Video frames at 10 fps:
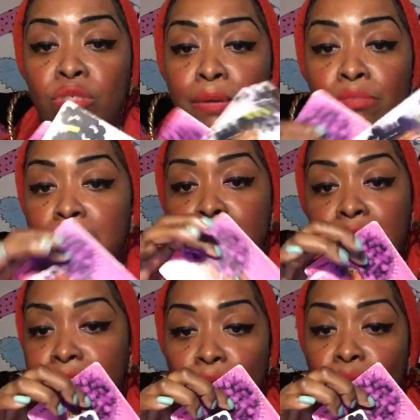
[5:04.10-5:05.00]
tempted to
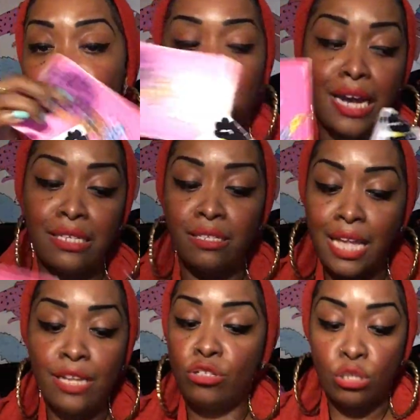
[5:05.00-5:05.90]
say what they gotta
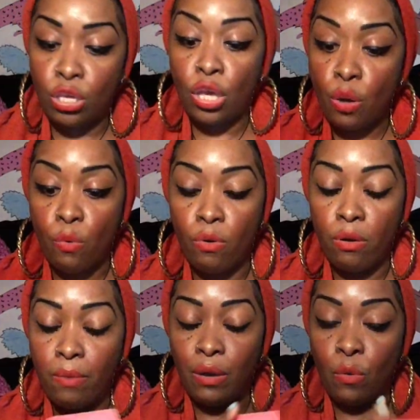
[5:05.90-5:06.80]
say to you.
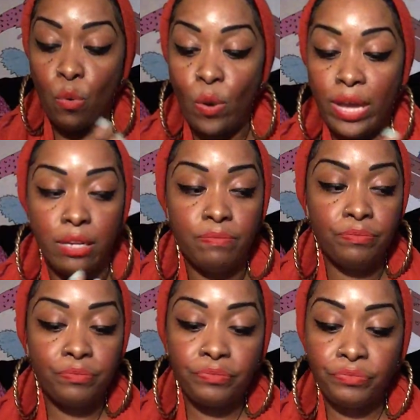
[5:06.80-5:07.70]
Oh my god.
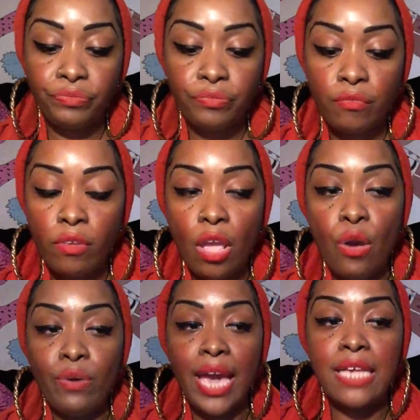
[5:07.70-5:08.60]

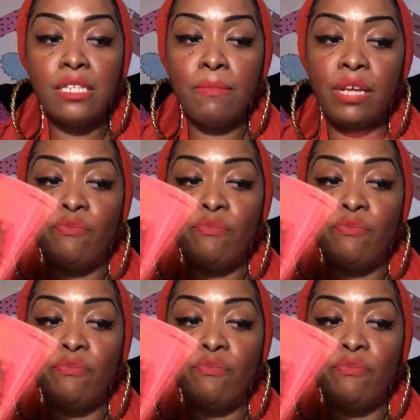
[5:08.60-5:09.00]
Okay, somebody